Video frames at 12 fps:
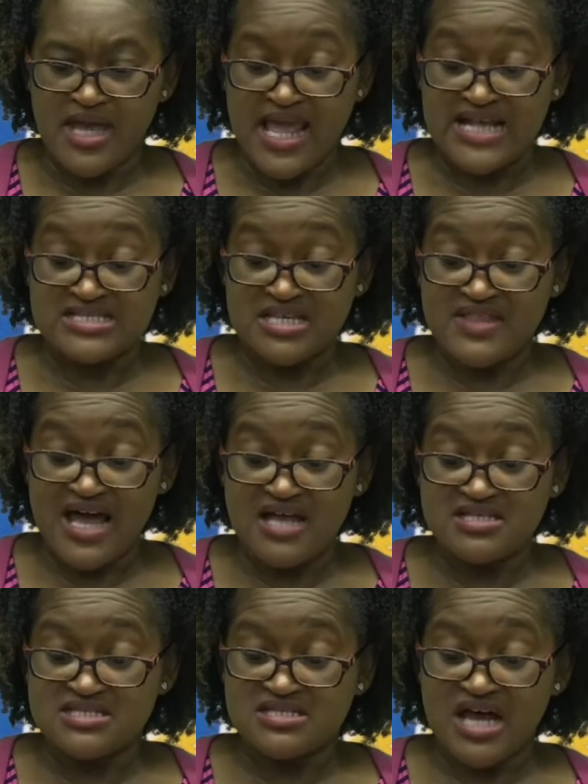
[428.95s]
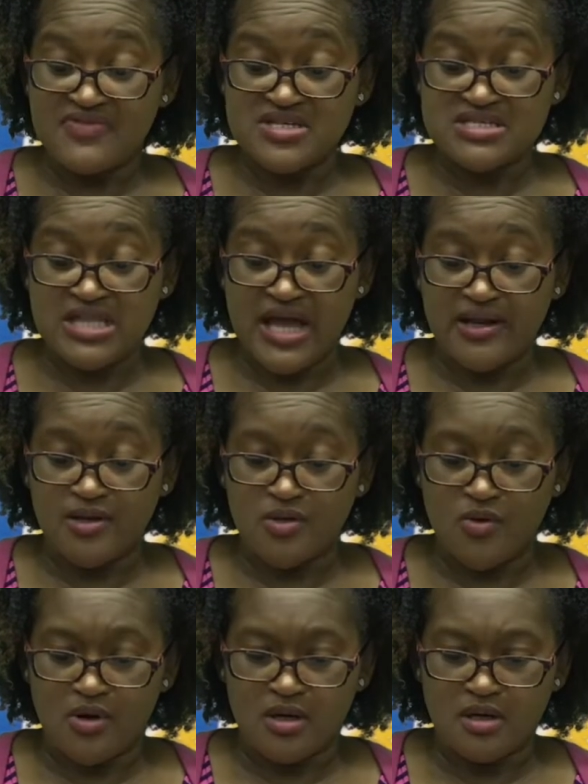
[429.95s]
It's inside the sliding
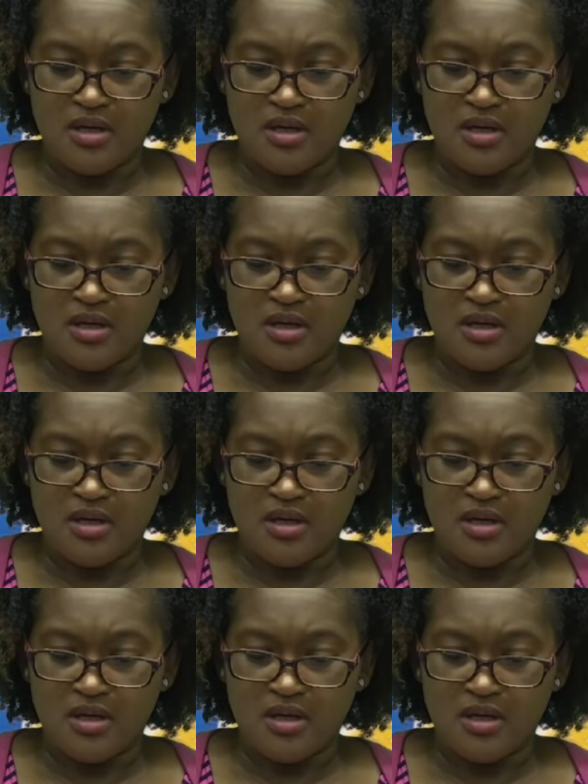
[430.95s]
door,